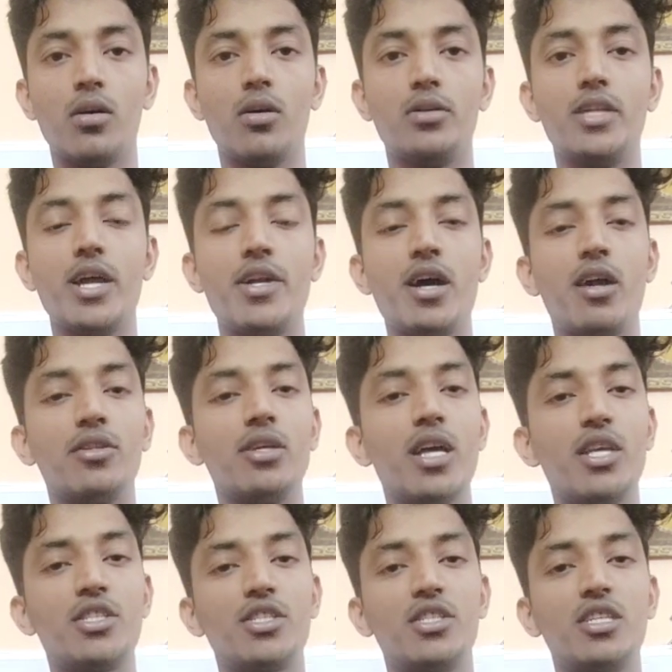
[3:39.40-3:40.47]
That are the
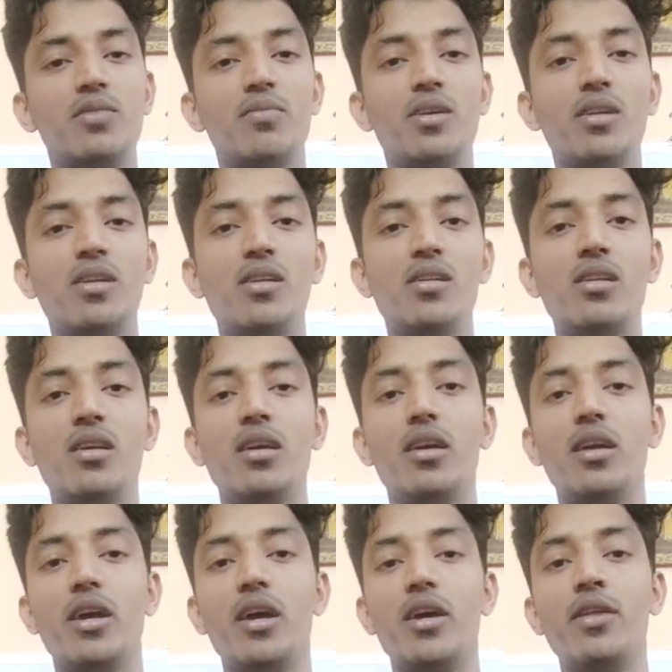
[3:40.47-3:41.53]
HTML,
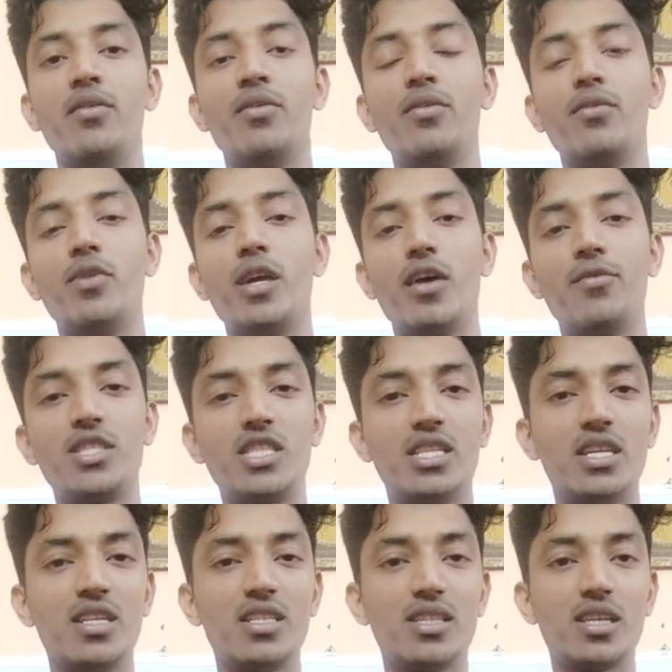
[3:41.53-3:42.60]
and we have
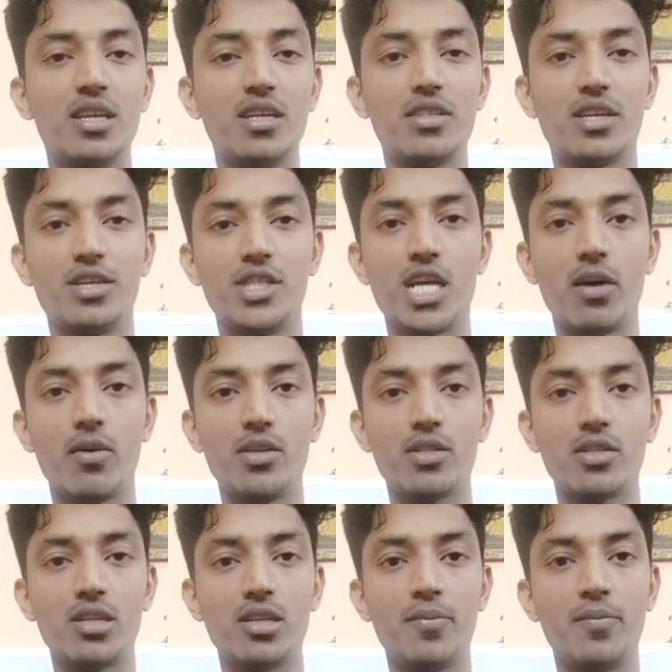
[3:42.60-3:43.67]
CSS and
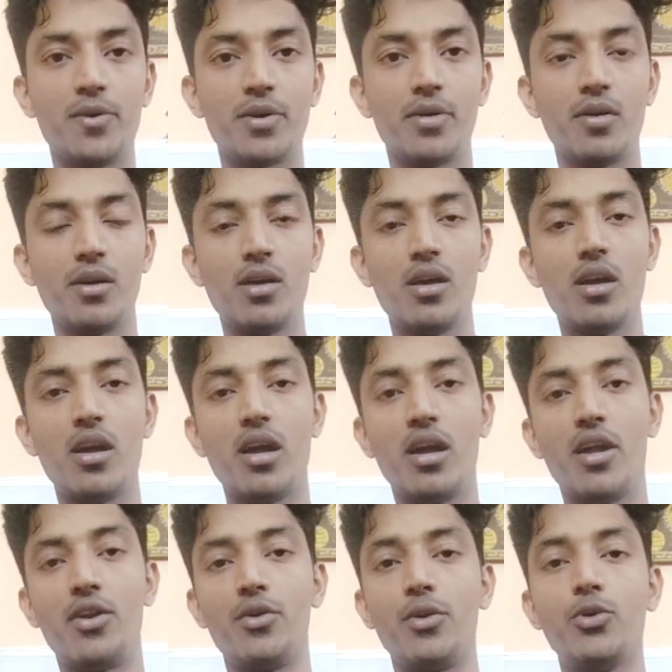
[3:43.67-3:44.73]
JavaScript,
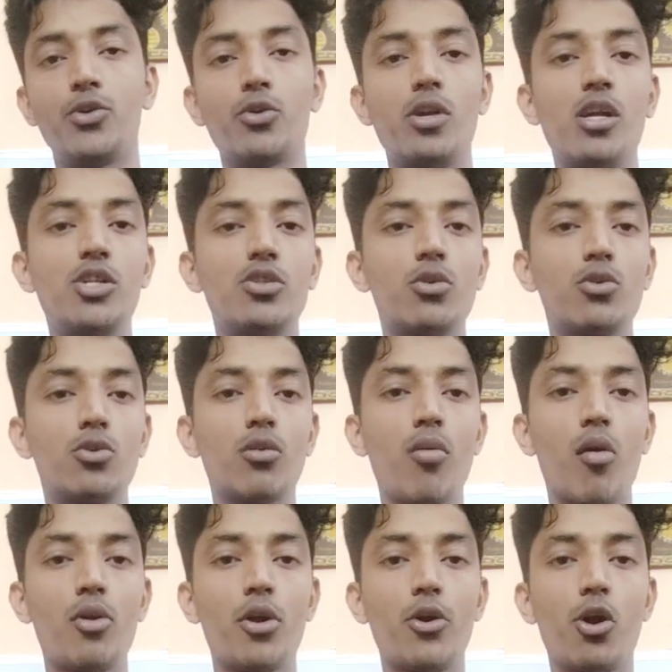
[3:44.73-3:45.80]
and you should also know
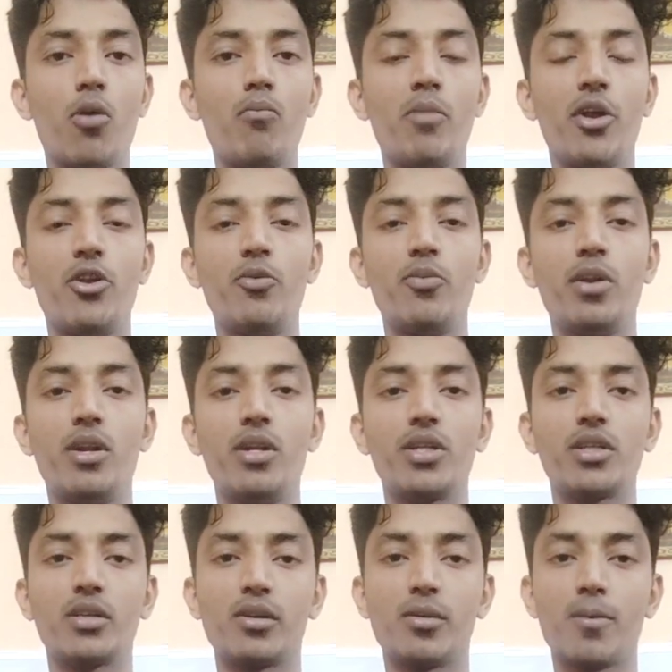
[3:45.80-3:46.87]
about the DOM
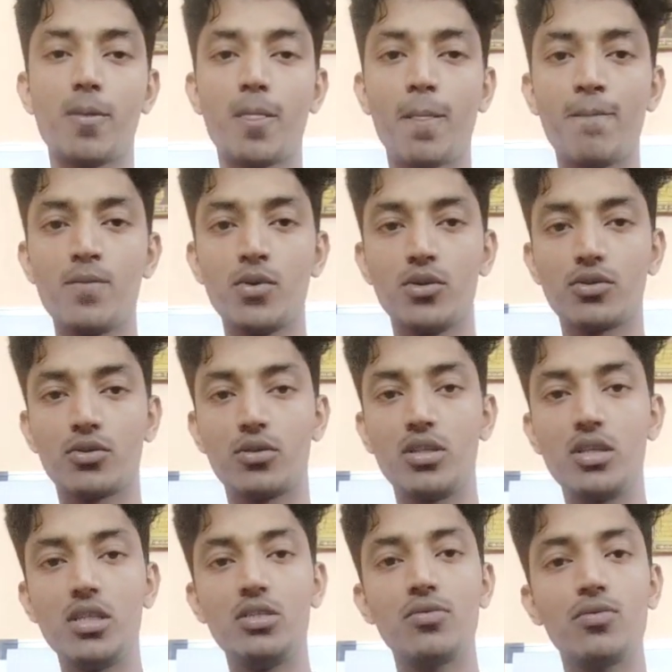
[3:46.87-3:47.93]
manipulation. So
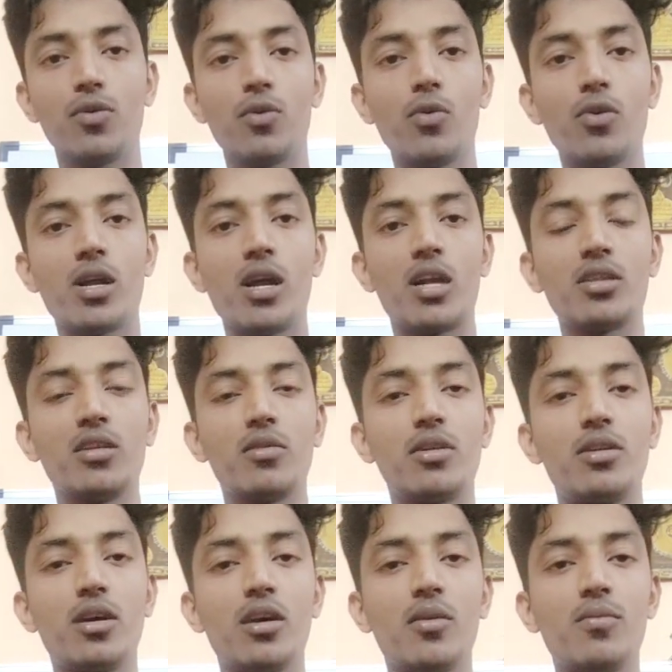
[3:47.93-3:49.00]
these four are the
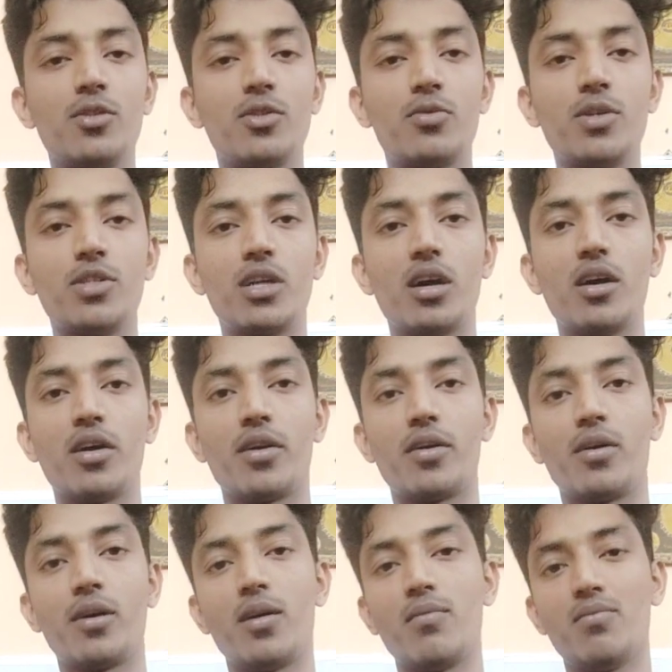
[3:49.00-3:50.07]
terms which are
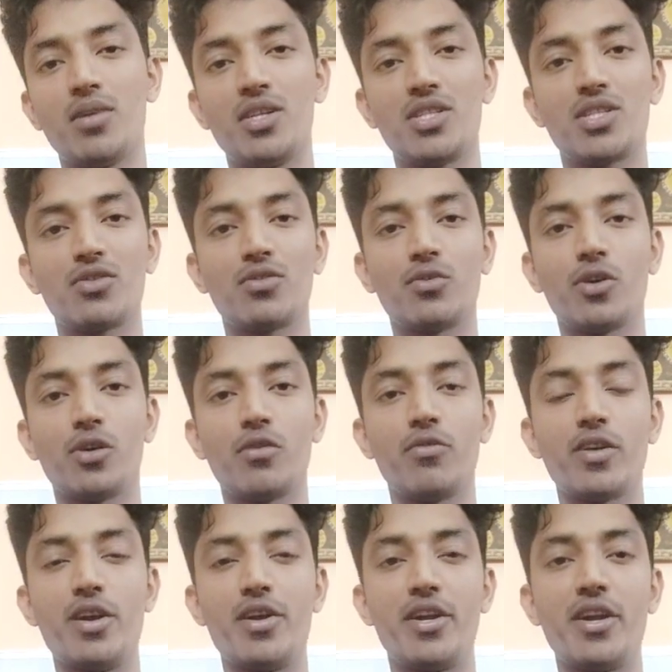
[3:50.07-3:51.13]
a must for a
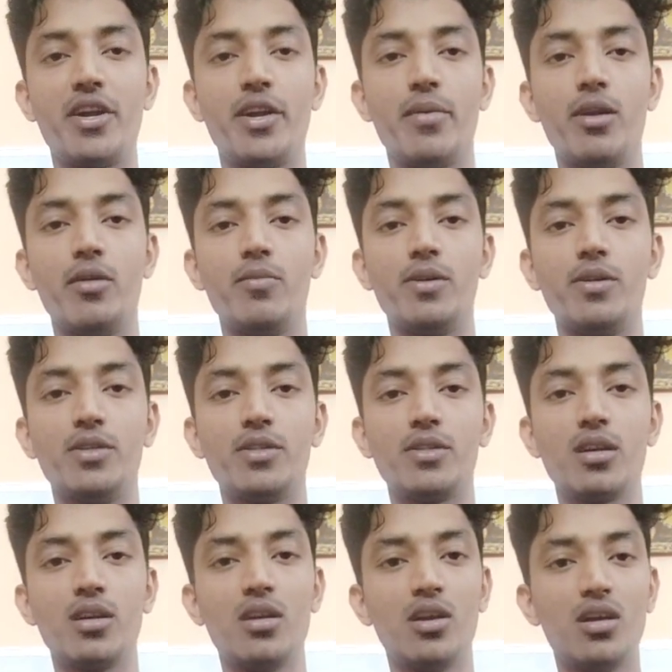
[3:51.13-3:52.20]
front end developers.
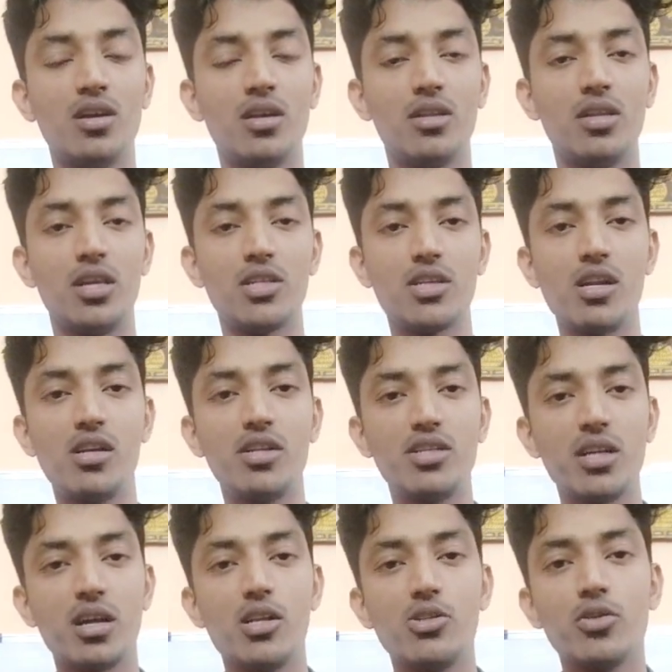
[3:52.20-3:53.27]
There is
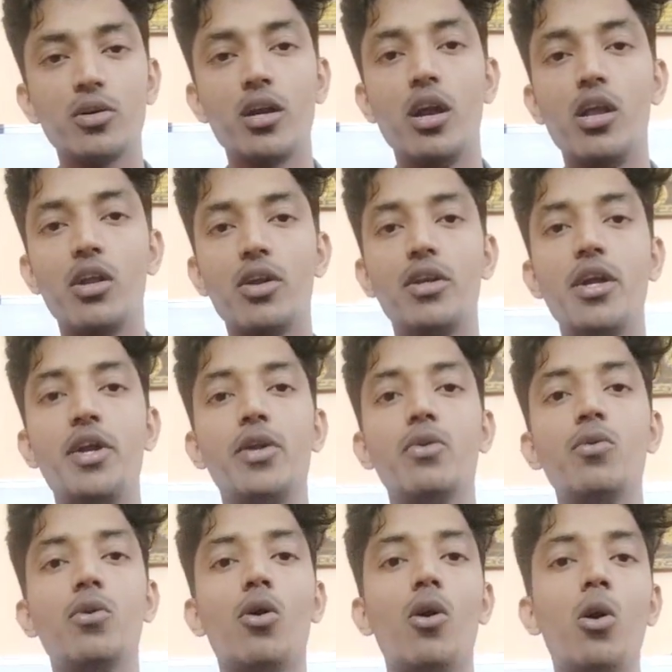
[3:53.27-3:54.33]
also an
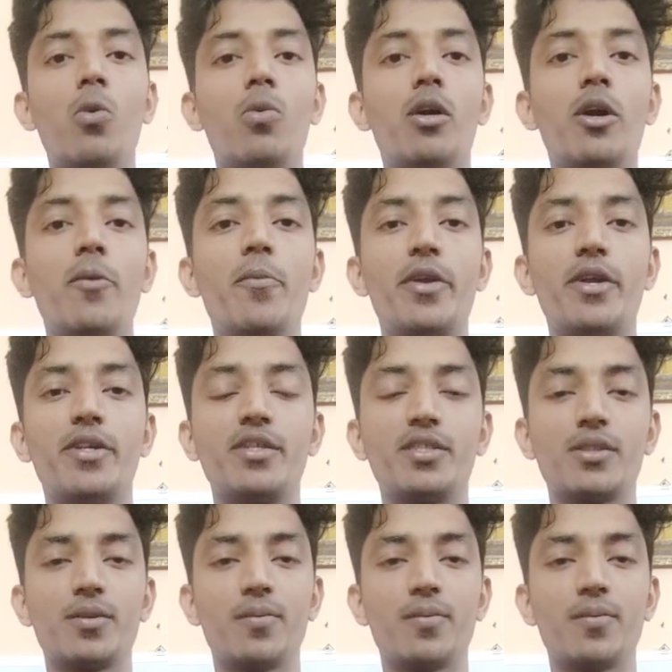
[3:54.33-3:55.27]
alternative called WordPress.